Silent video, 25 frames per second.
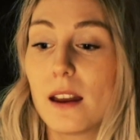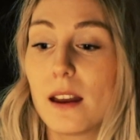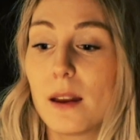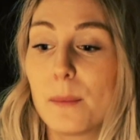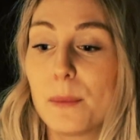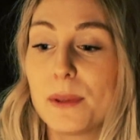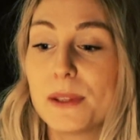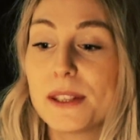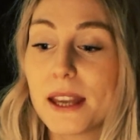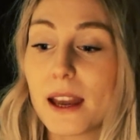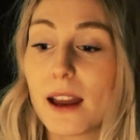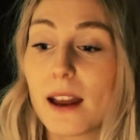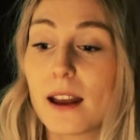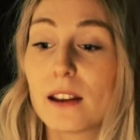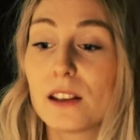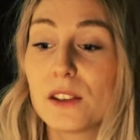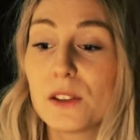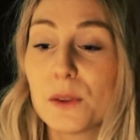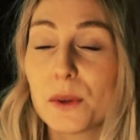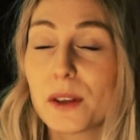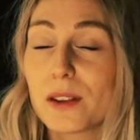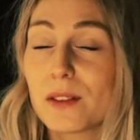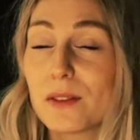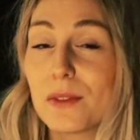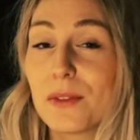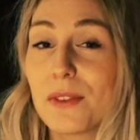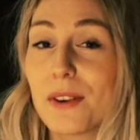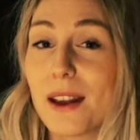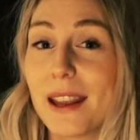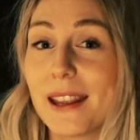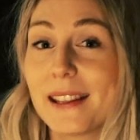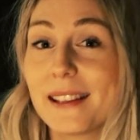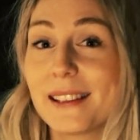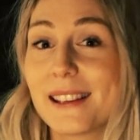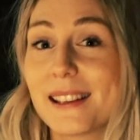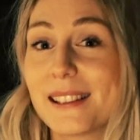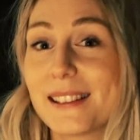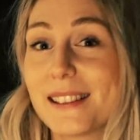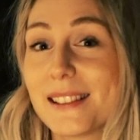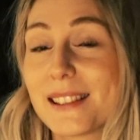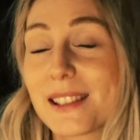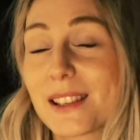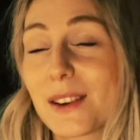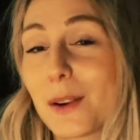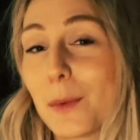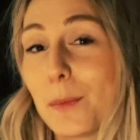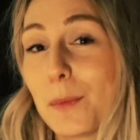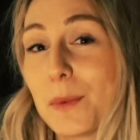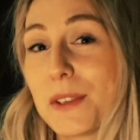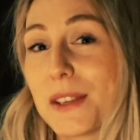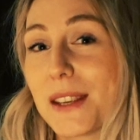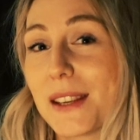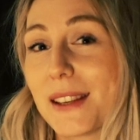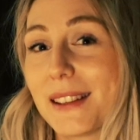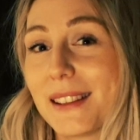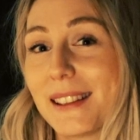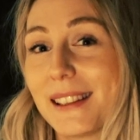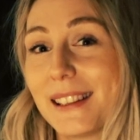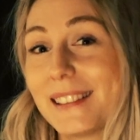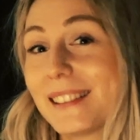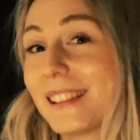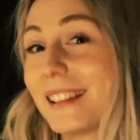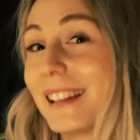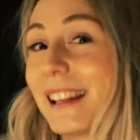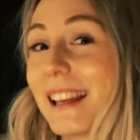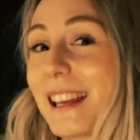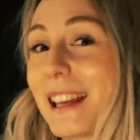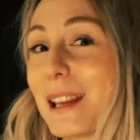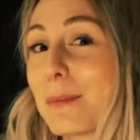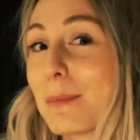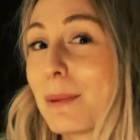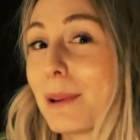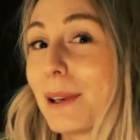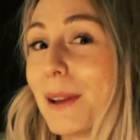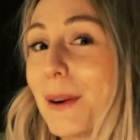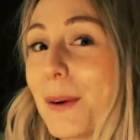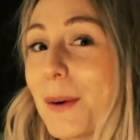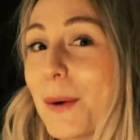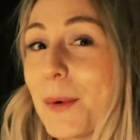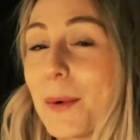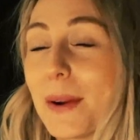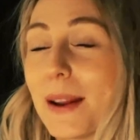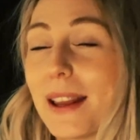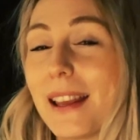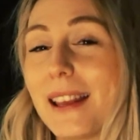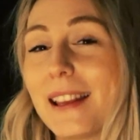But yeah, you can find a description in the link below.